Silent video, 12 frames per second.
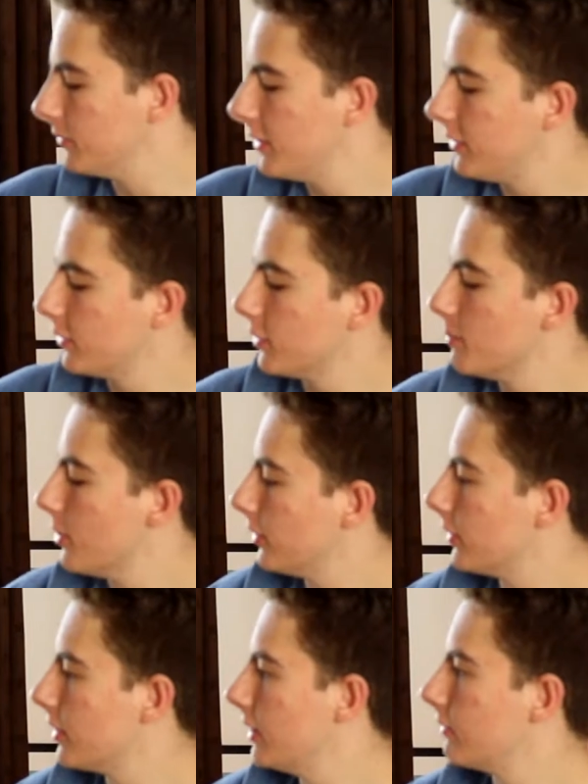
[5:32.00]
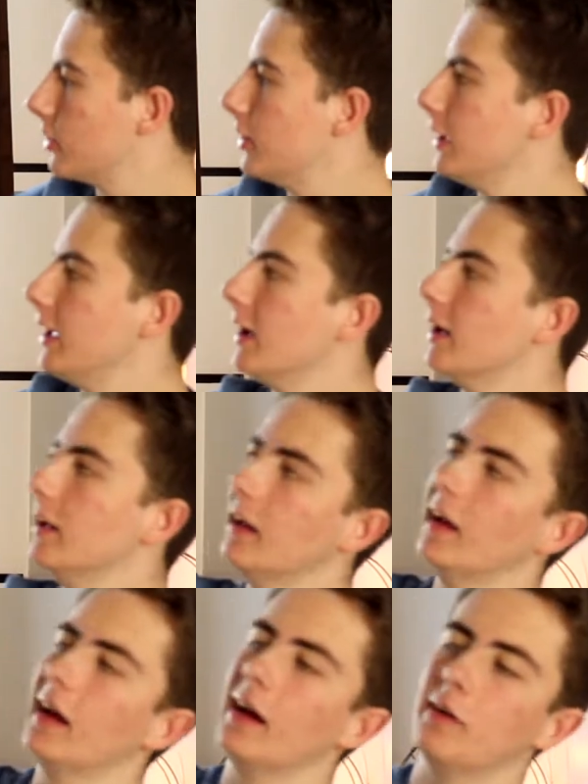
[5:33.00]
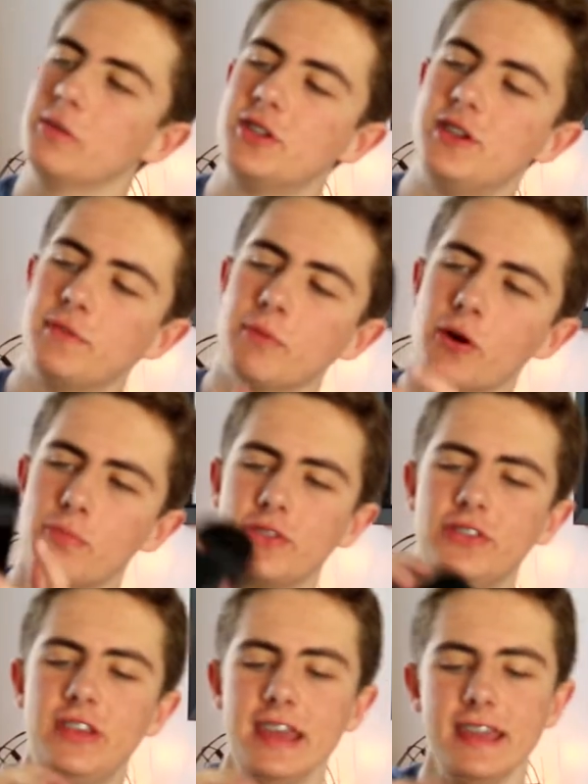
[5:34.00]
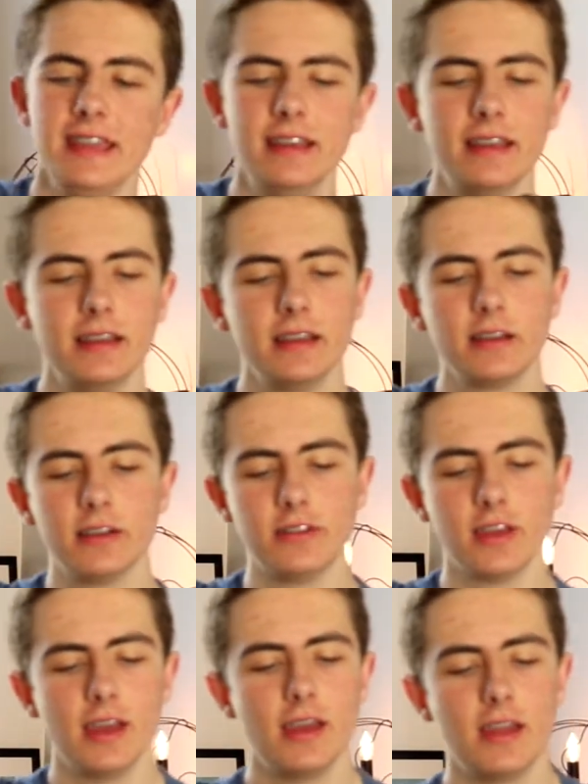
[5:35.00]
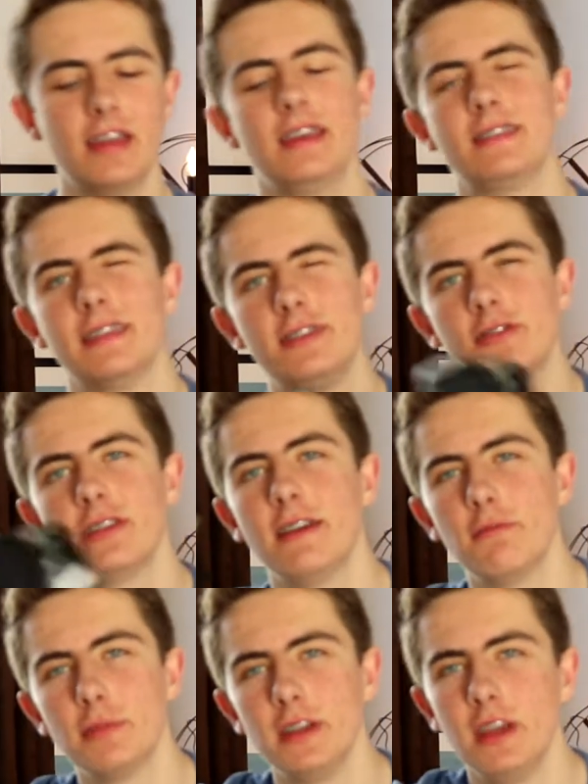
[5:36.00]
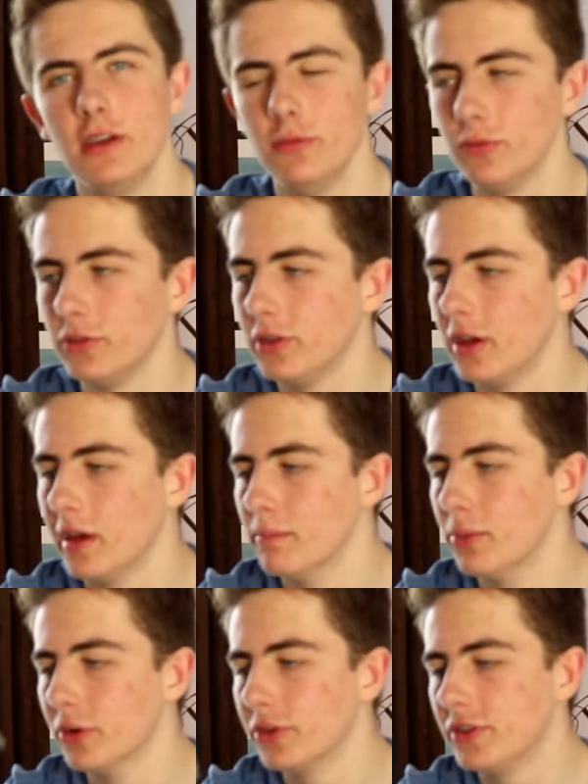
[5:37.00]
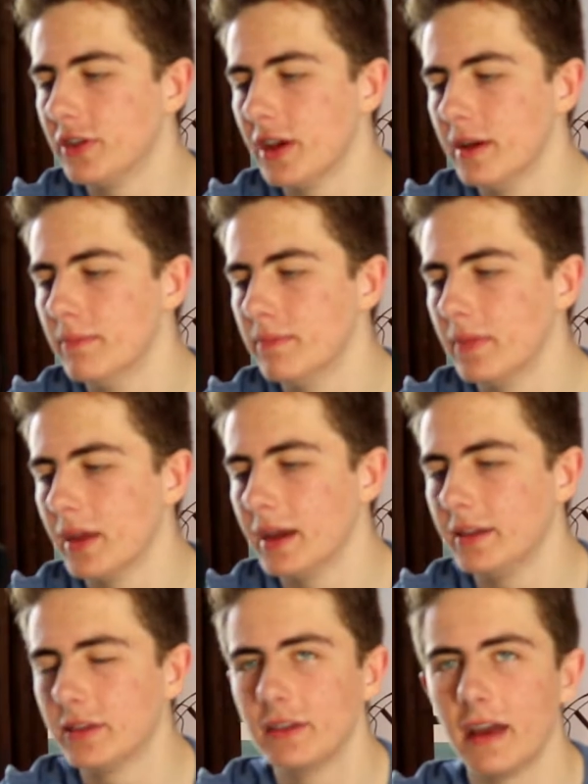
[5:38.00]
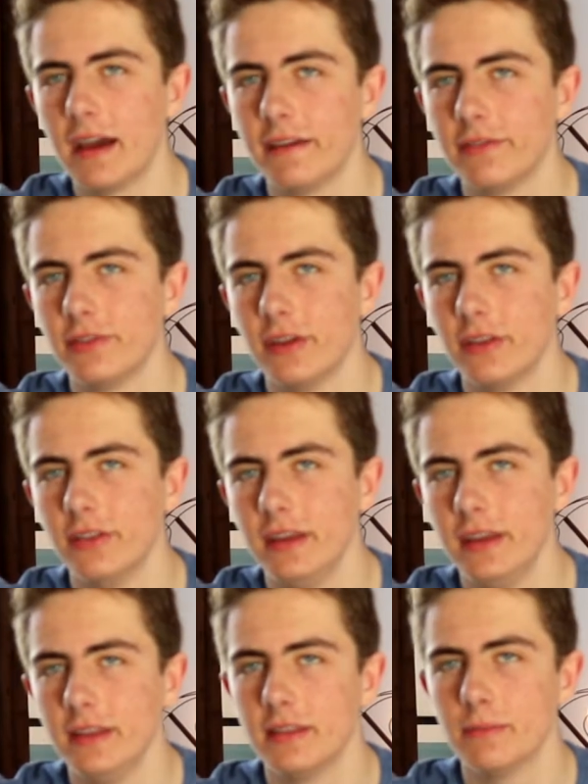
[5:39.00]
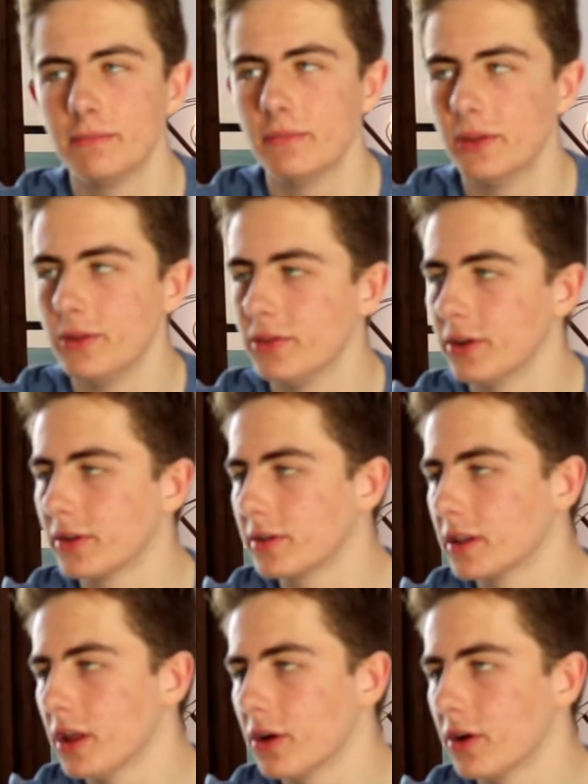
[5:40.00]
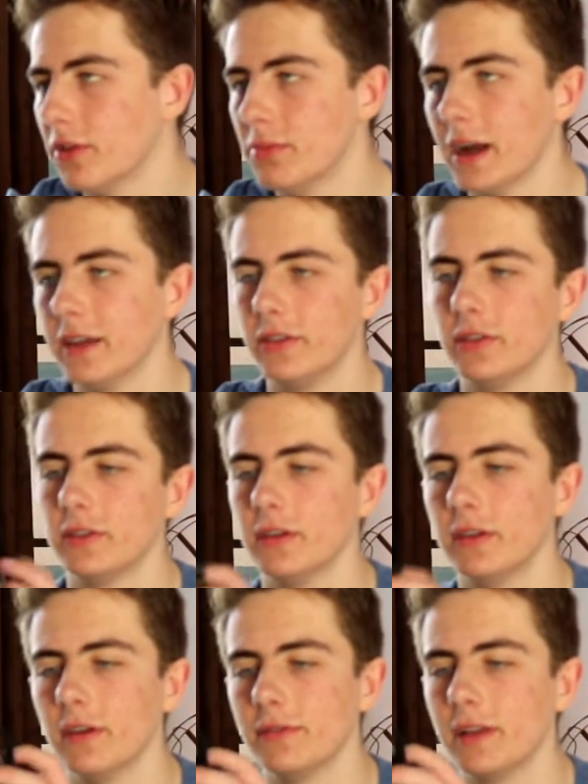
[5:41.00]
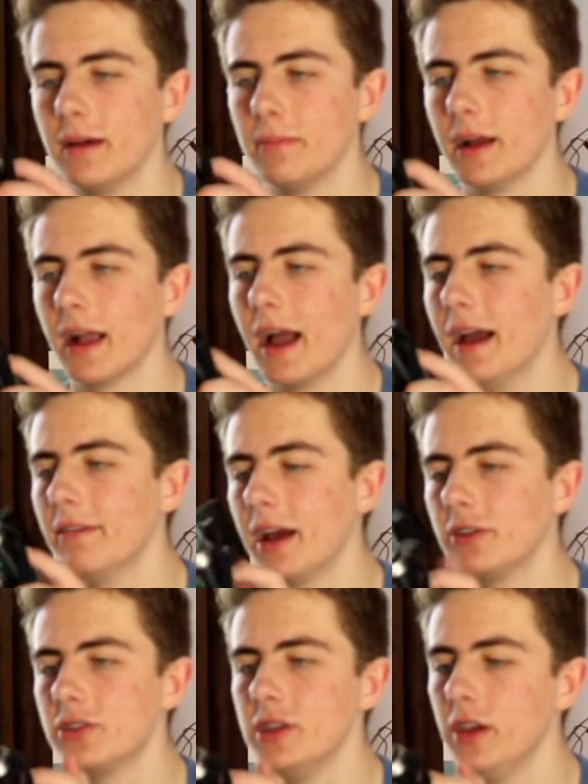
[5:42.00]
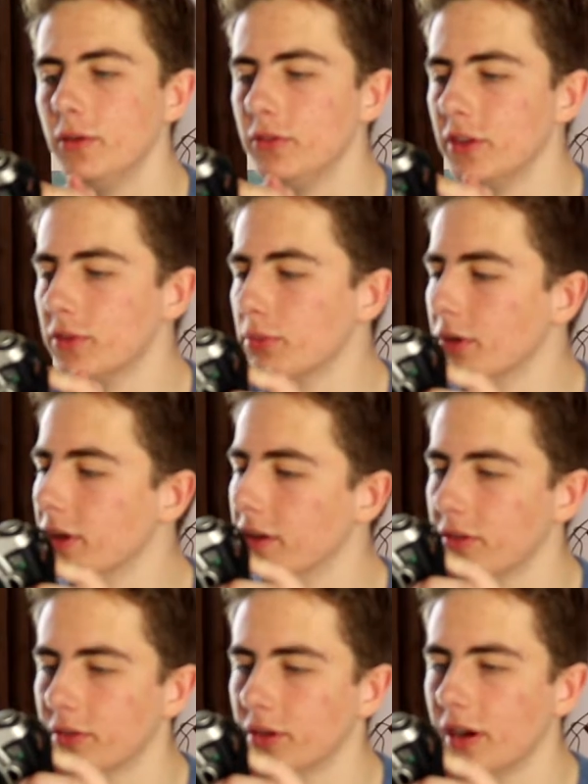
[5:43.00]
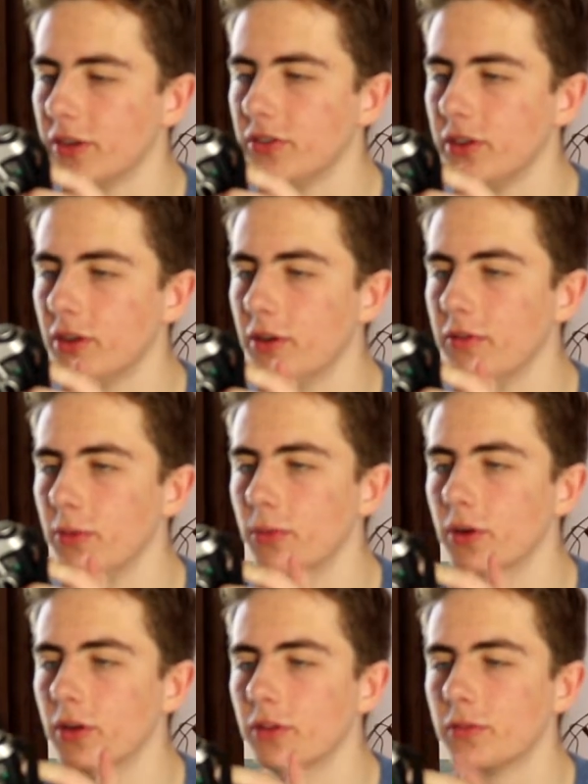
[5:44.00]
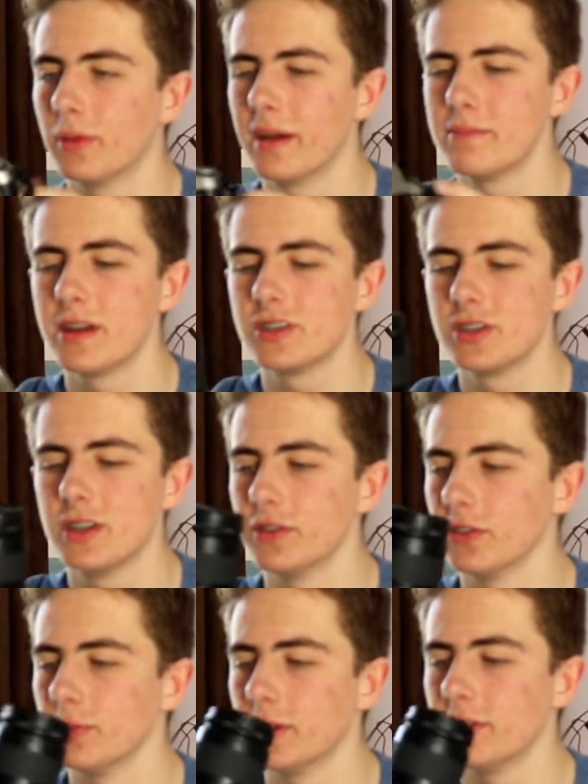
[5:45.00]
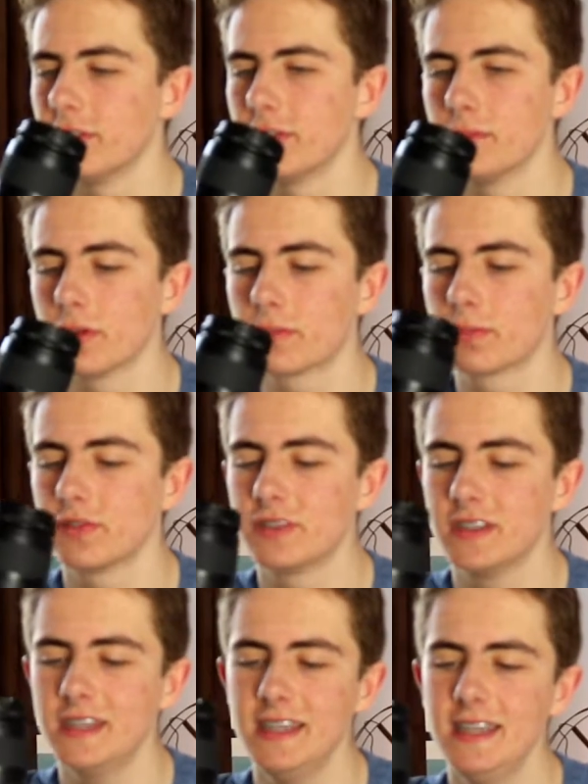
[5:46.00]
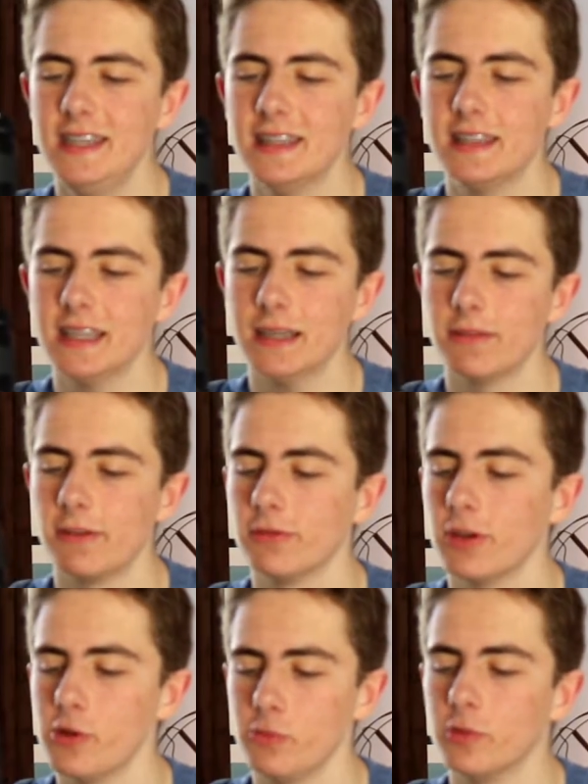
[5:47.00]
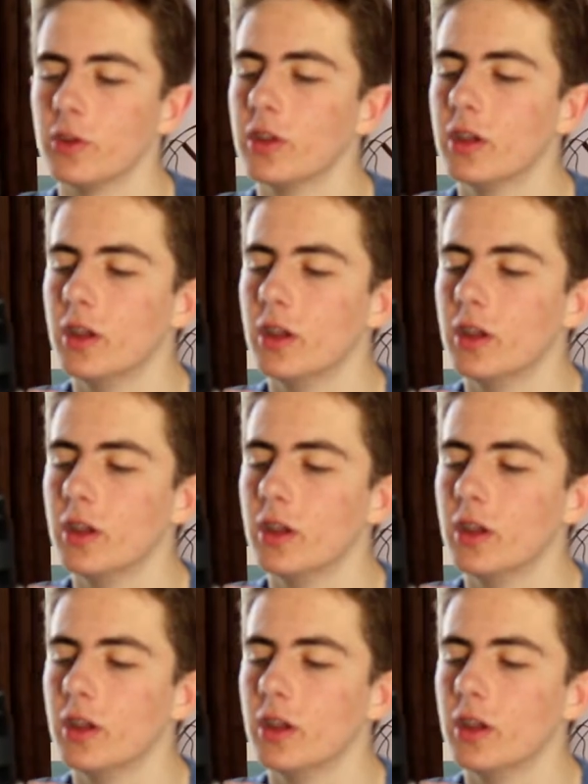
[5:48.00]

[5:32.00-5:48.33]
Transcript: this other model that I've got here, which is more pristine because it's literally never been used. But it doesn't have the clock on the back. It's just a flat back. I haven't actually used this one yet, so I don't actually know if it works. But I imagine it does because it's the most pristine thing I've ever owned.